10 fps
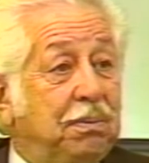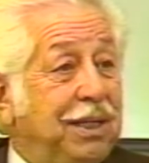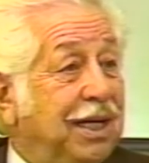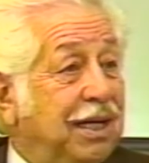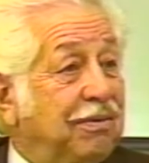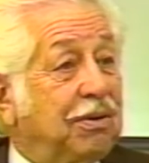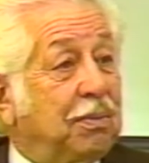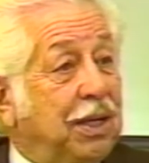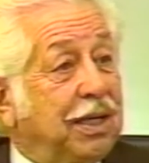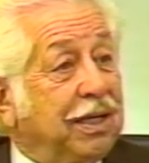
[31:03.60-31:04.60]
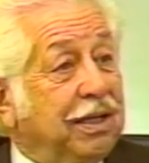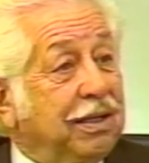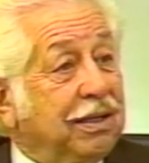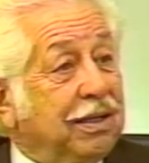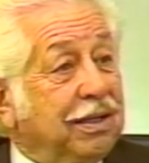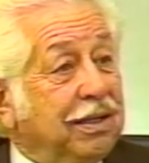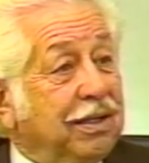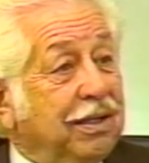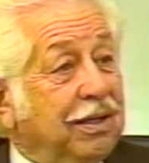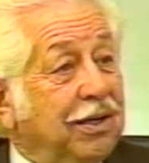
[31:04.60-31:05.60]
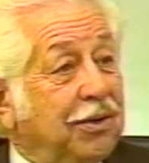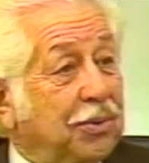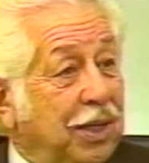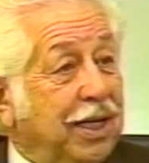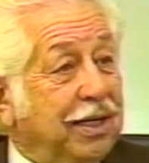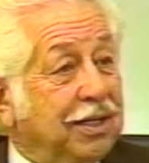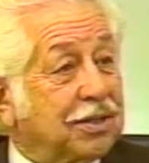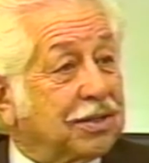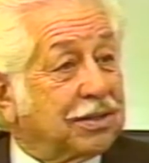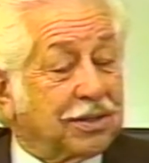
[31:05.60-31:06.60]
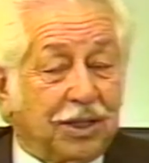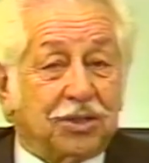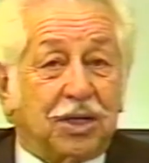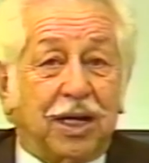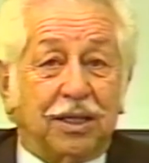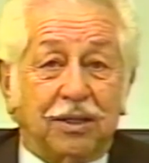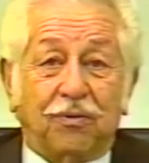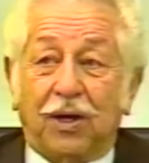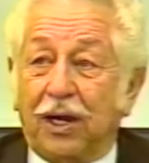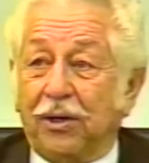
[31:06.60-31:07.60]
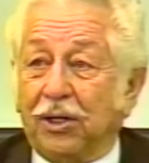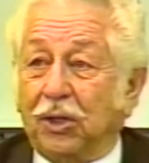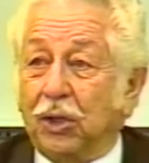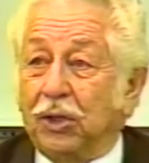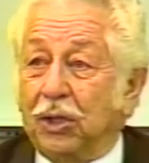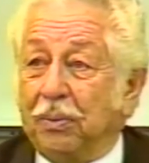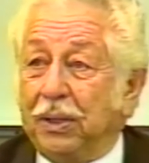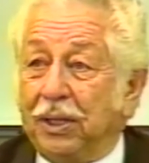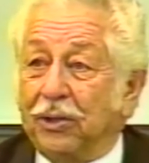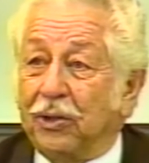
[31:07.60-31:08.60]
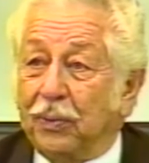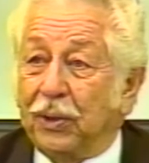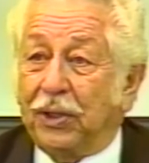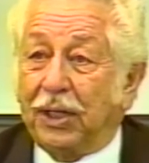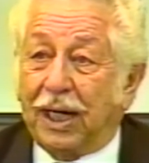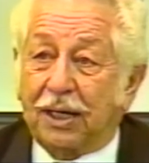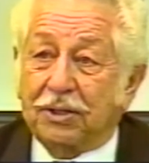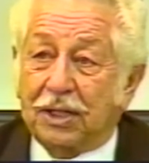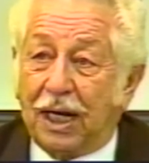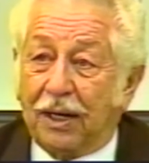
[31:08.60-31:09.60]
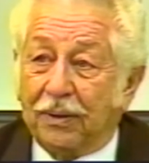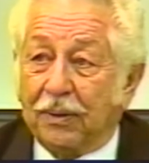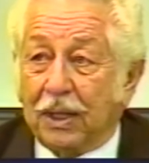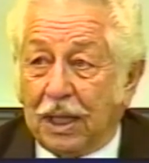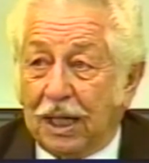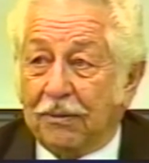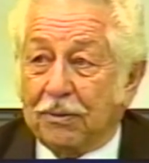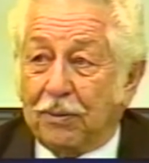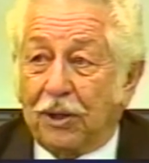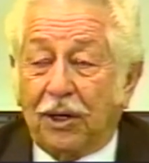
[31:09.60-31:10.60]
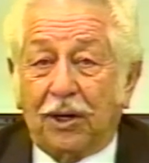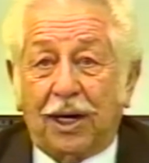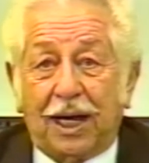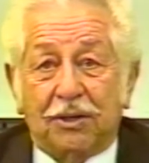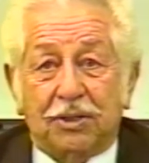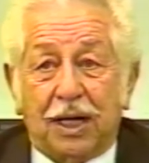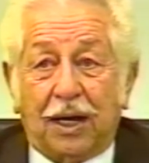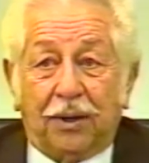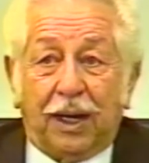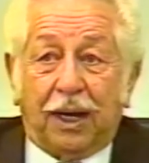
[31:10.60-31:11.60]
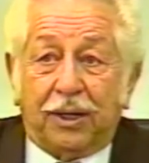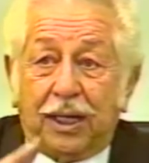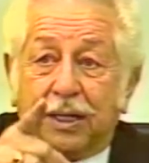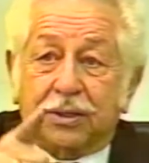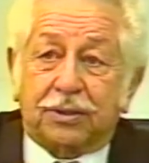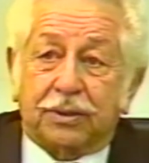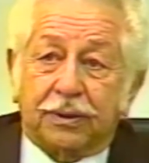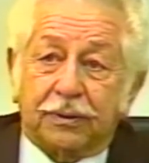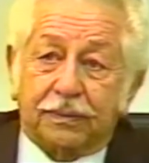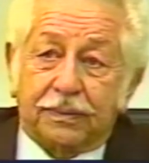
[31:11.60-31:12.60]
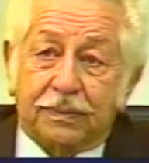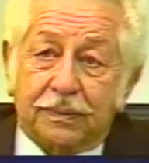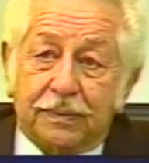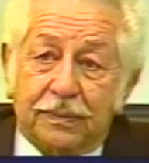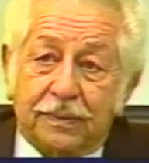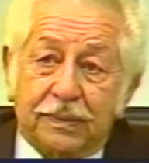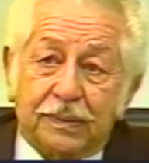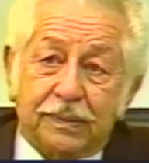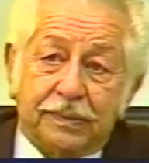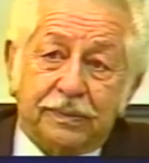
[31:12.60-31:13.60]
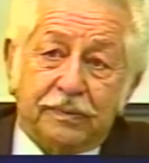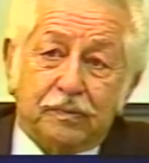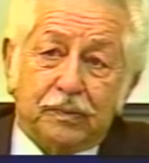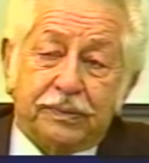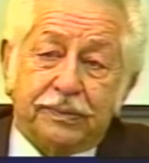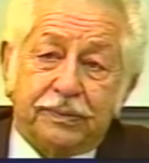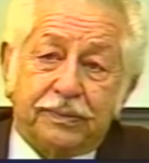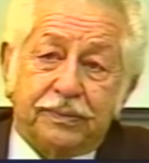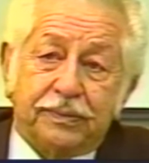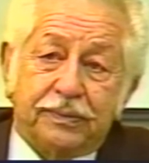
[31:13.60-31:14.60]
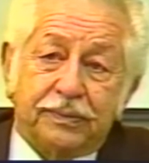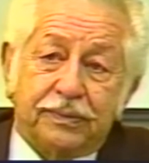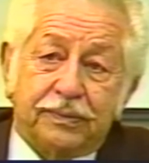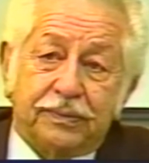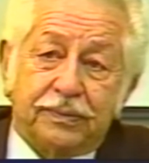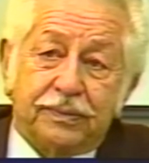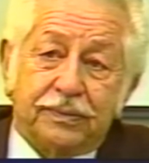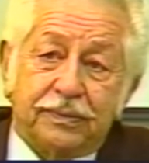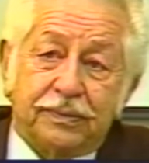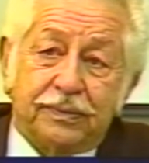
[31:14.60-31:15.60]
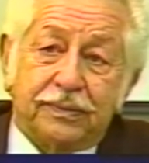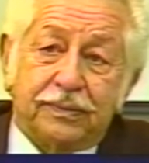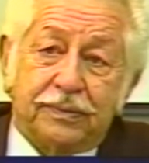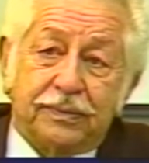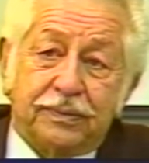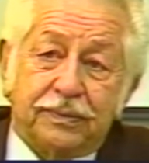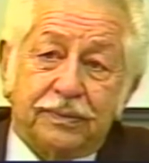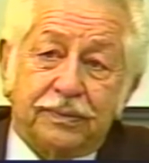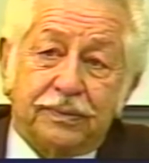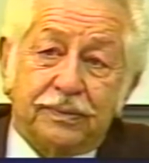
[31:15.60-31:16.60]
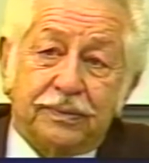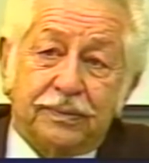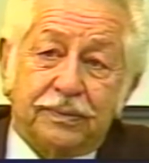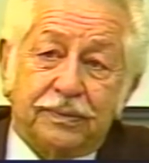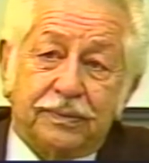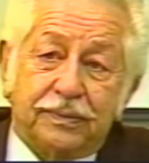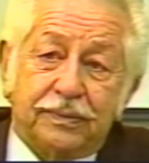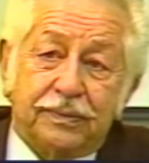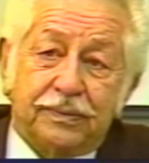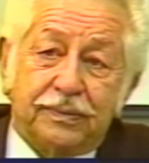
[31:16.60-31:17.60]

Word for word: B out of her body. Right, it's, it's like the fire. It'll cook your meal or it'll burn your house down. It was burning her house down now, yes. I've heard of um, about using golden seal for not using it with the hypoglycemia.